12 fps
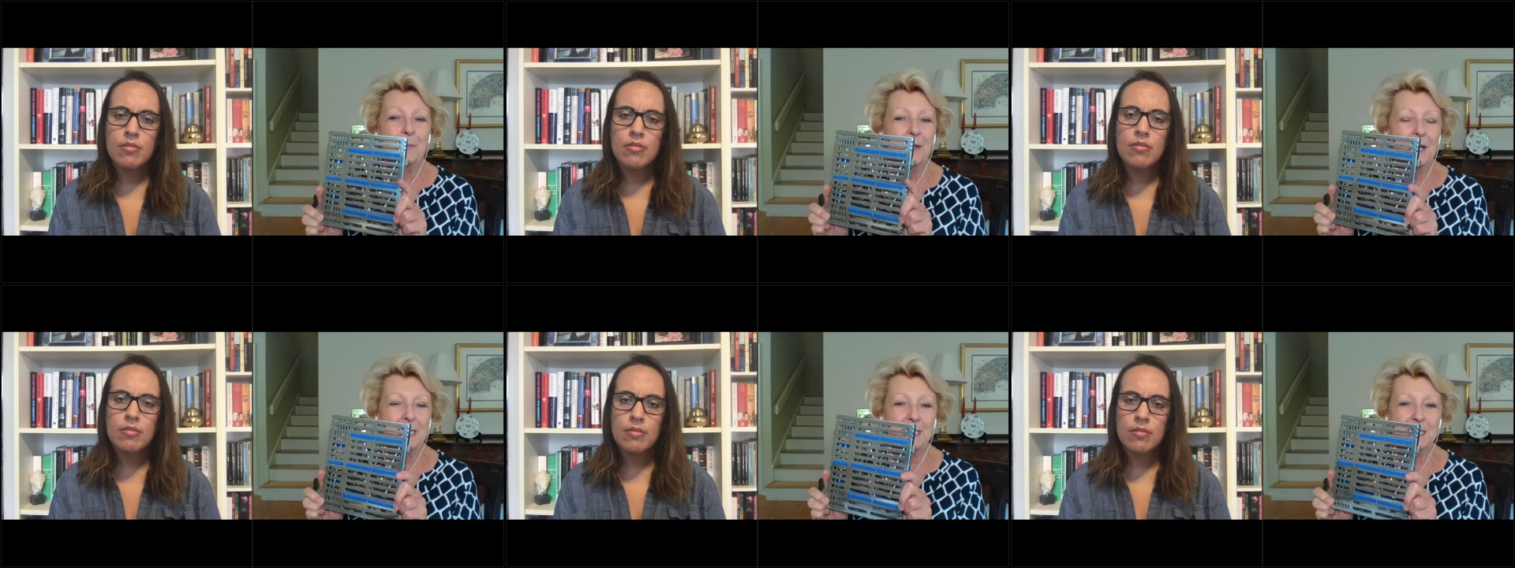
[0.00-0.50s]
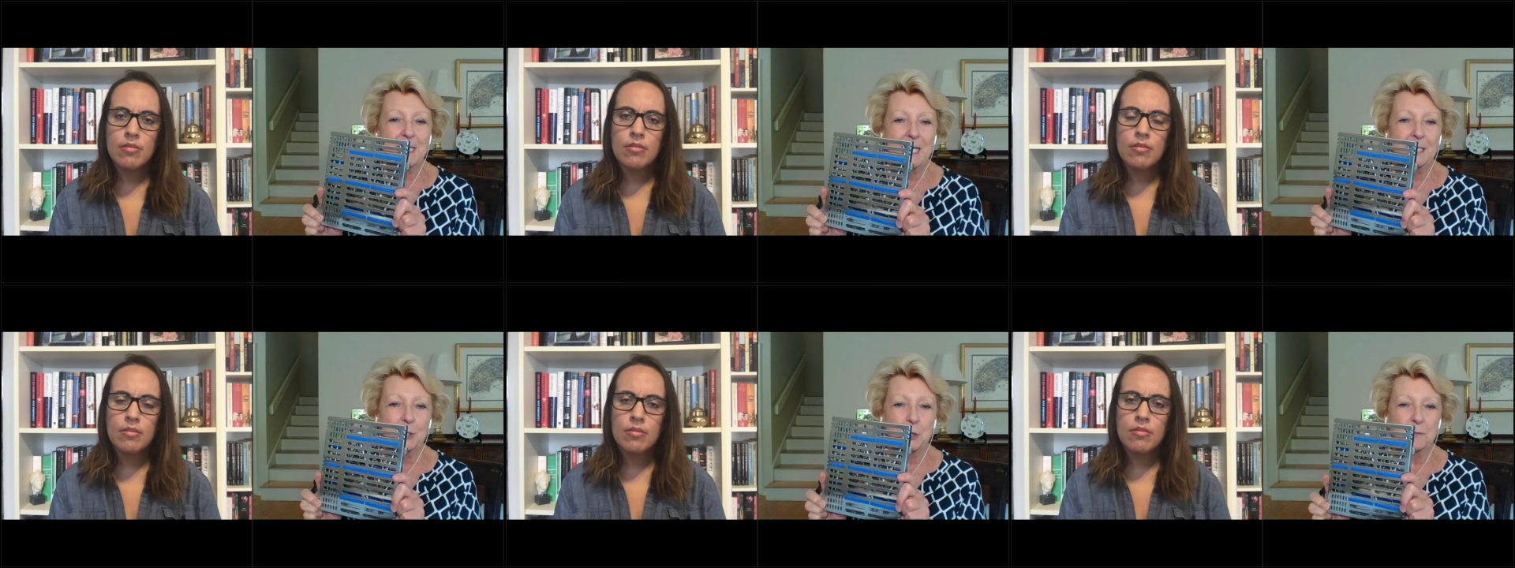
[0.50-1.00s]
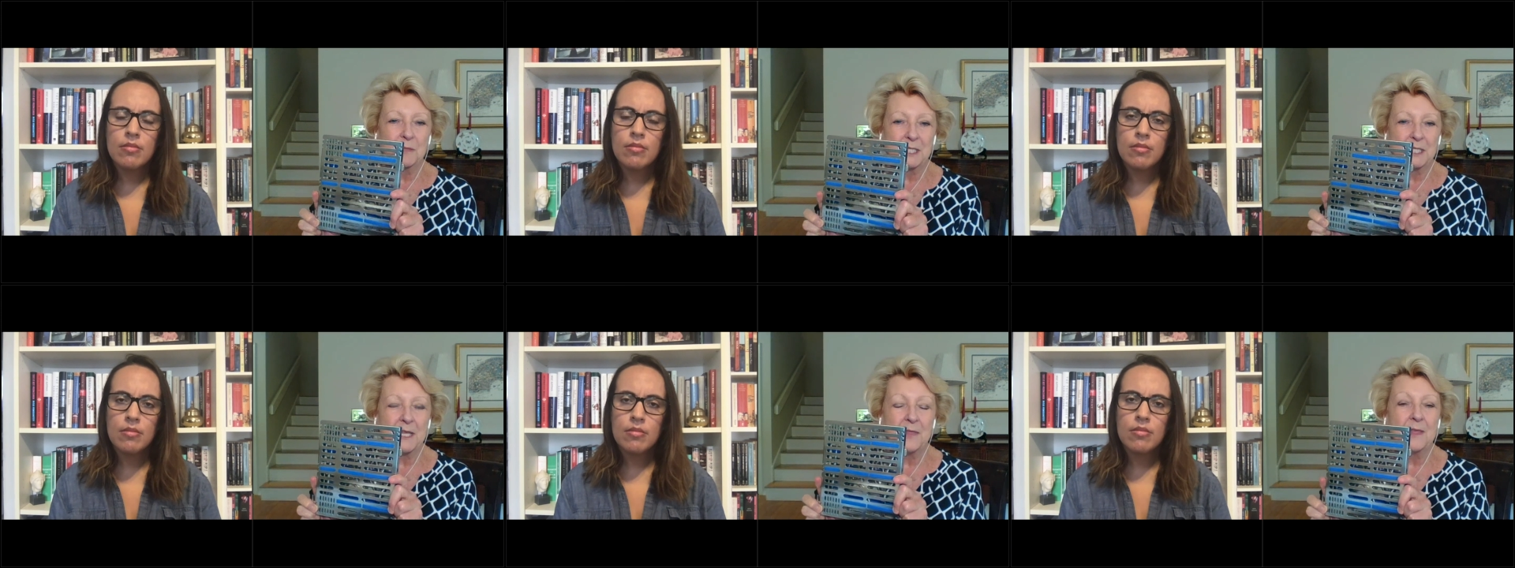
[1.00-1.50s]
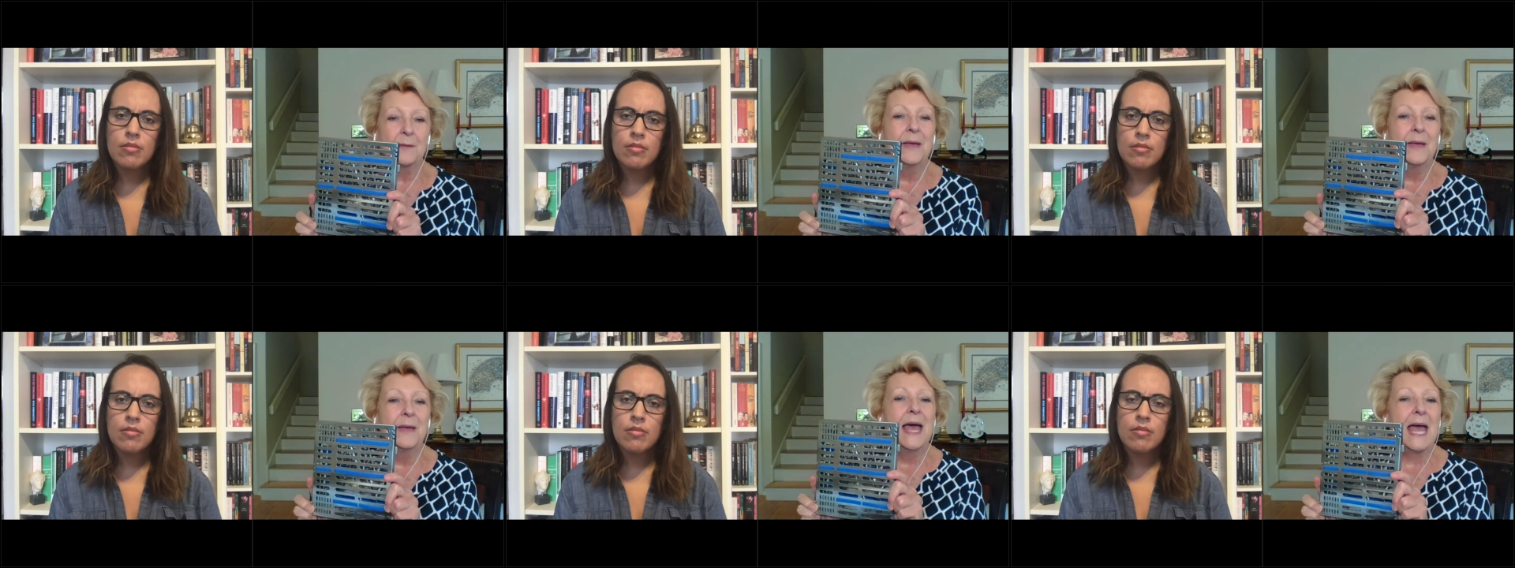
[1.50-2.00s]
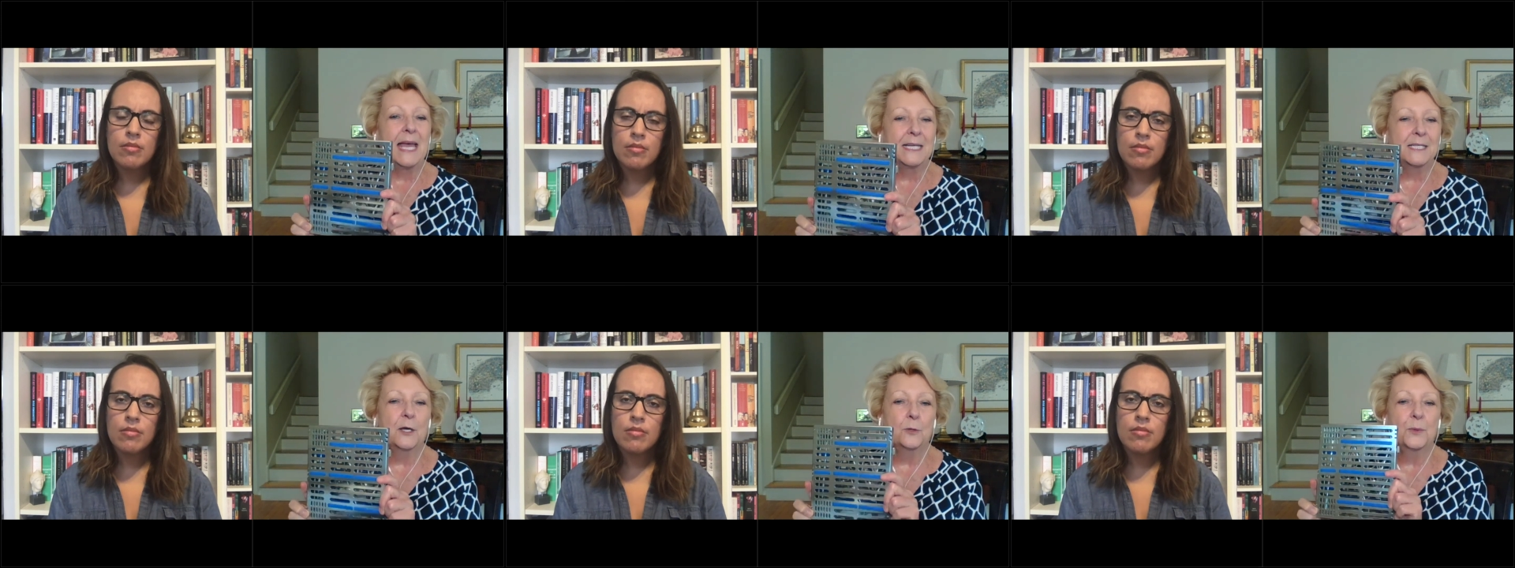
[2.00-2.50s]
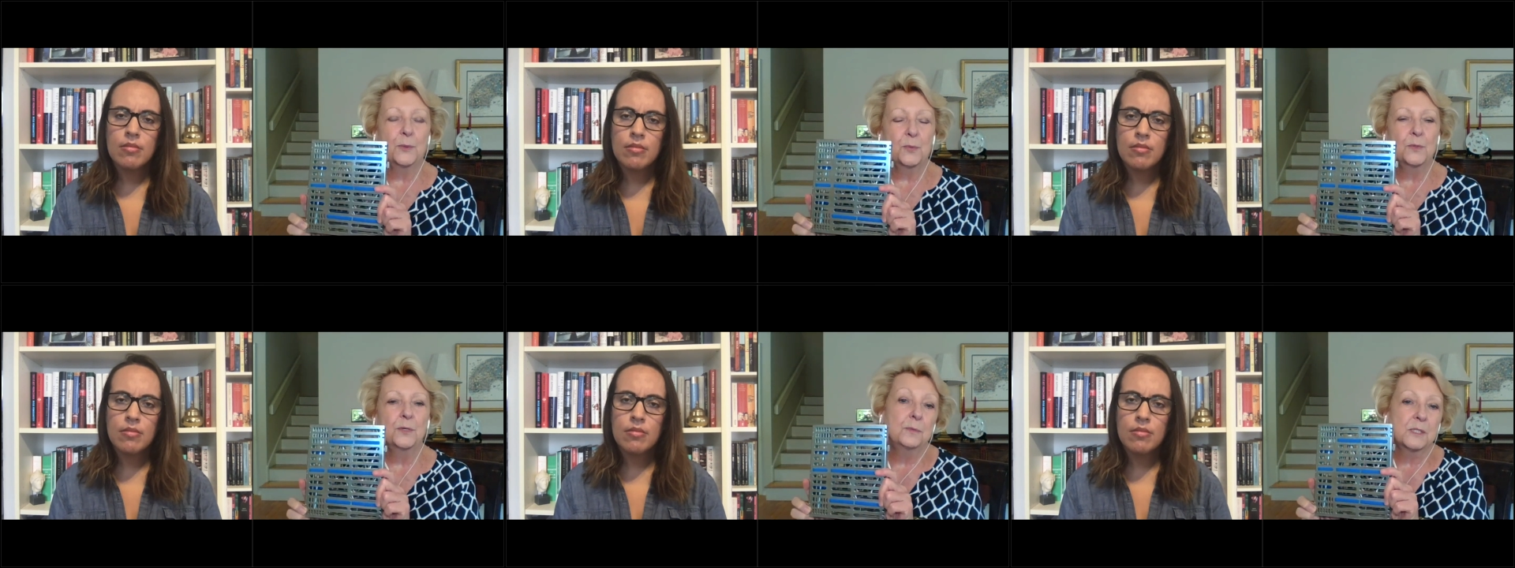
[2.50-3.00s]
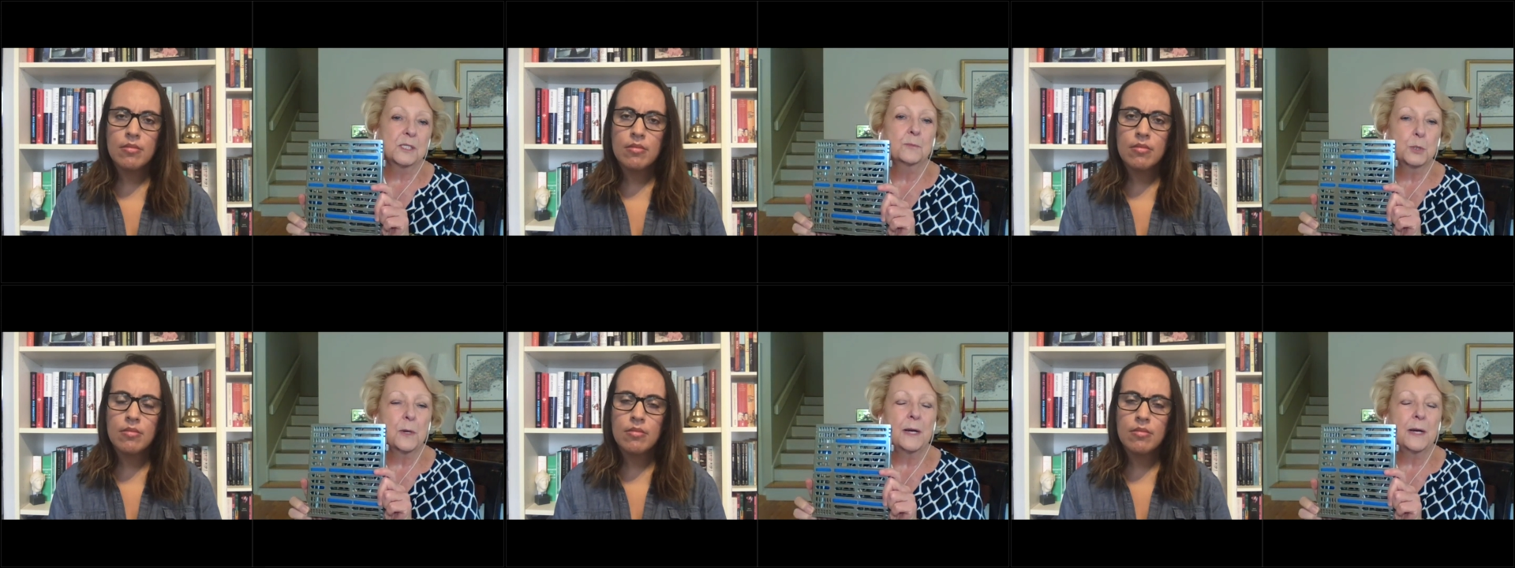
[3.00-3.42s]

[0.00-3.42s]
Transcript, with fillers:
Speaker 1: place the instruments in them, and go through some